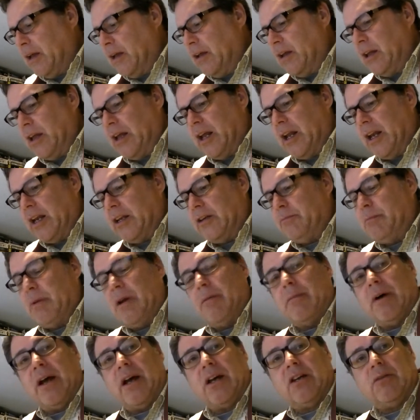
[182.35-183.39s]
And it's
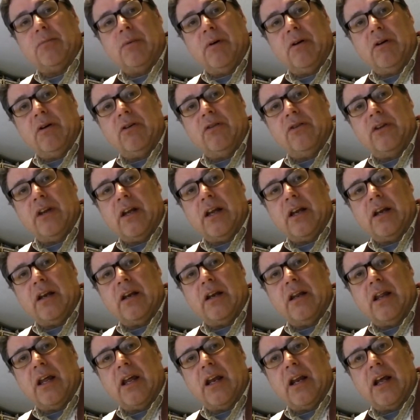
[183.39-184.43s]
been my experience that
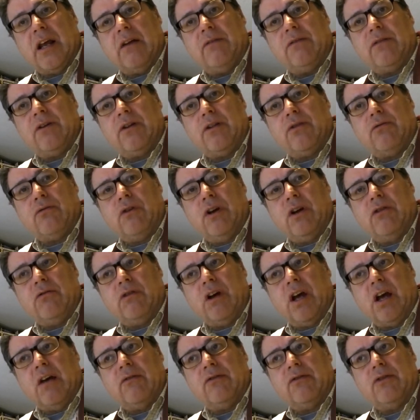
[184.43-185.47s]
after 3
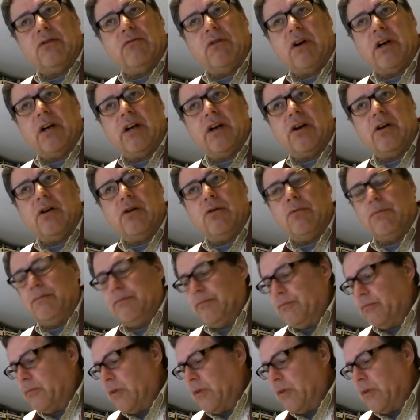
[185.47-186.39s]
drafts, they're ready to go.